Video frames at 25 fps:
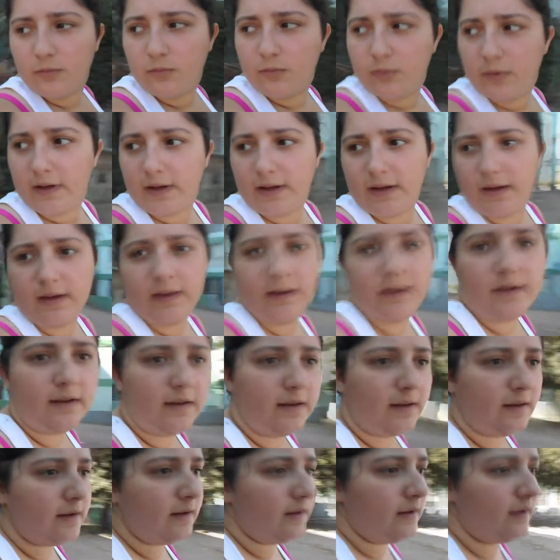
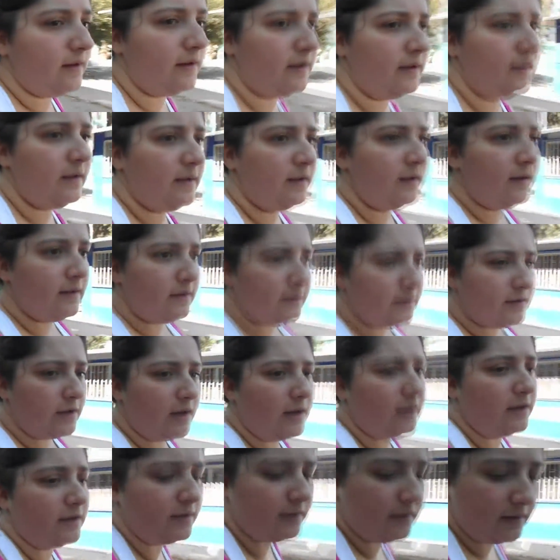we
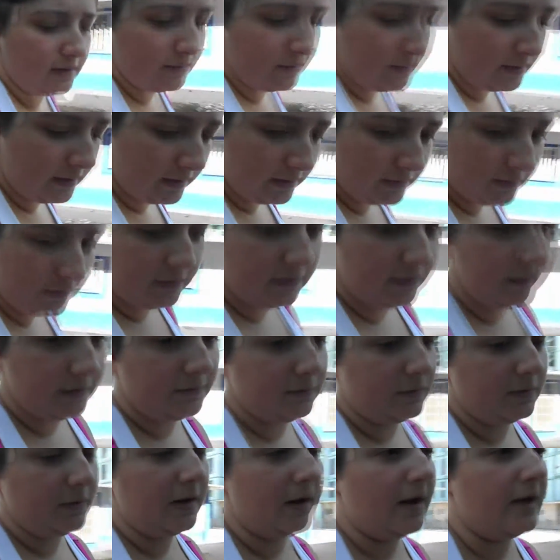talked to them and they told
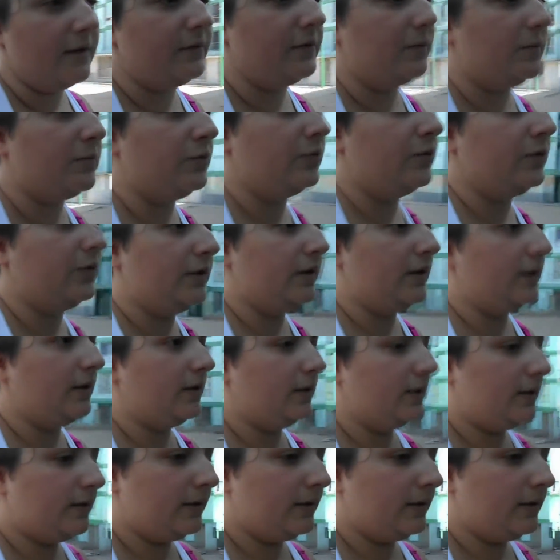us, well, you have to put